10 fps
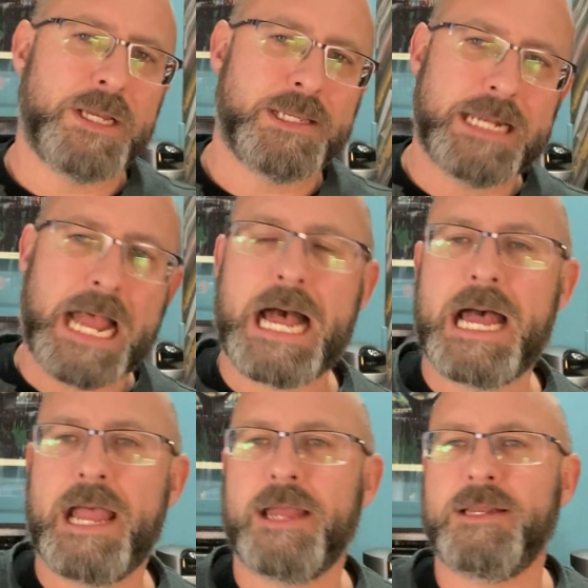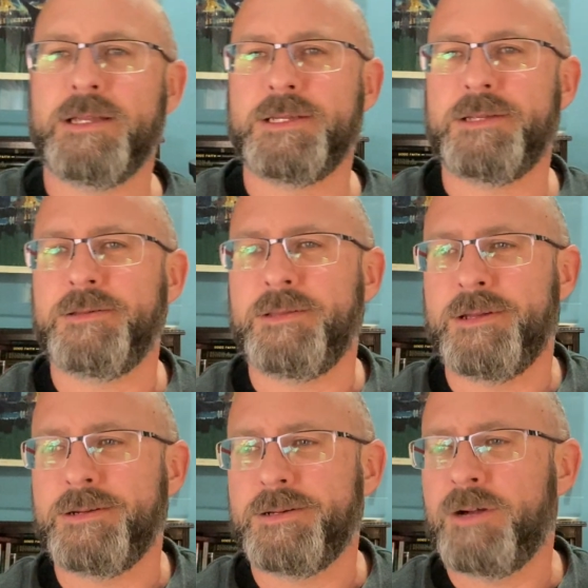doesn't hide, doesn't
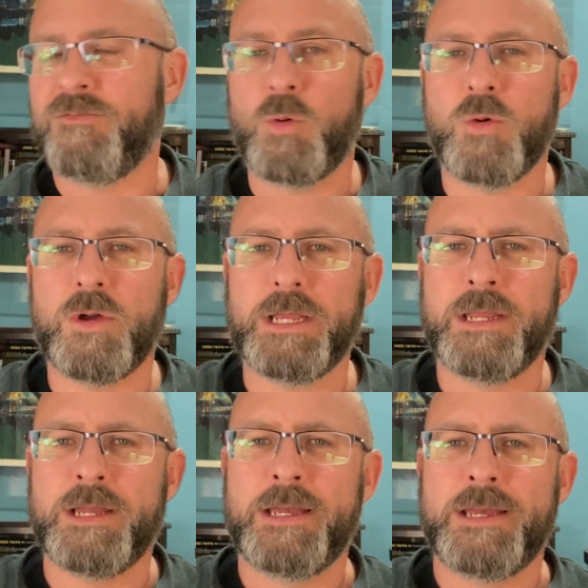uh, avoid.